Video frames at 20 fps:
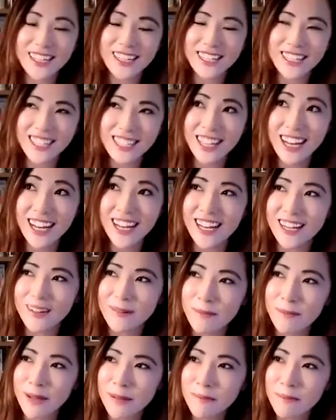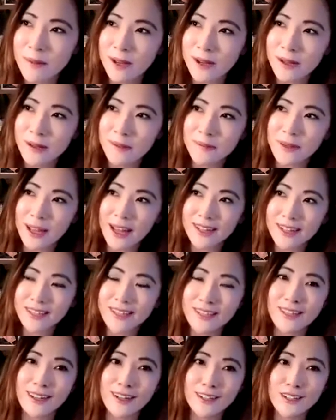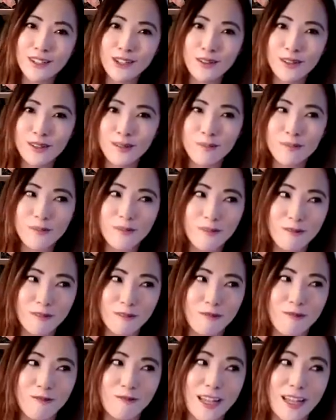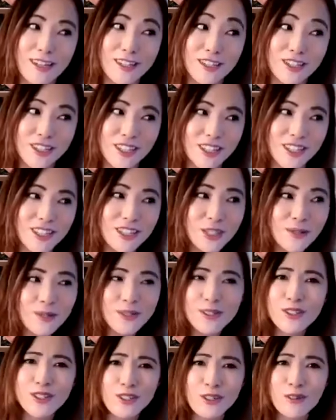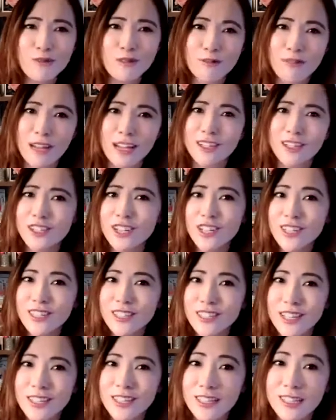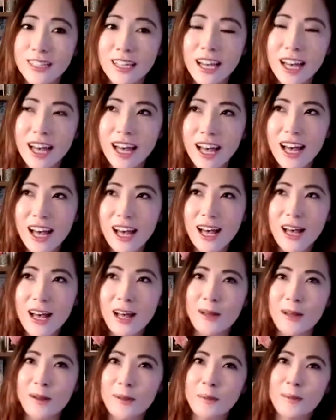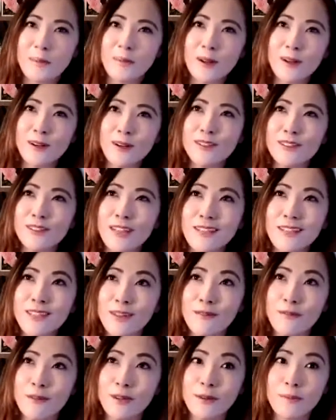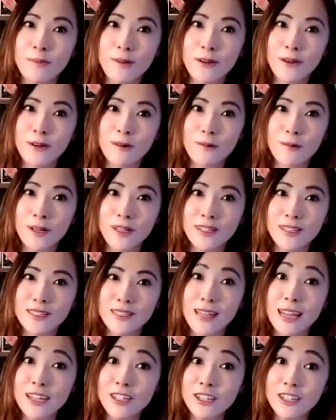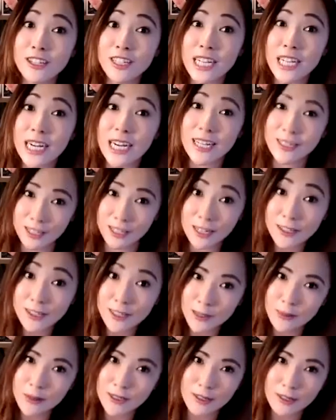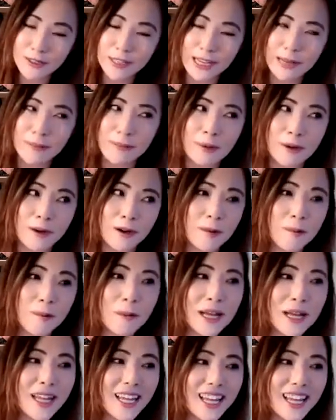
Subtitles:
Yeah. My mom had such a she was just so vivacious, and her sense of humor was legendary, and so was her temper. But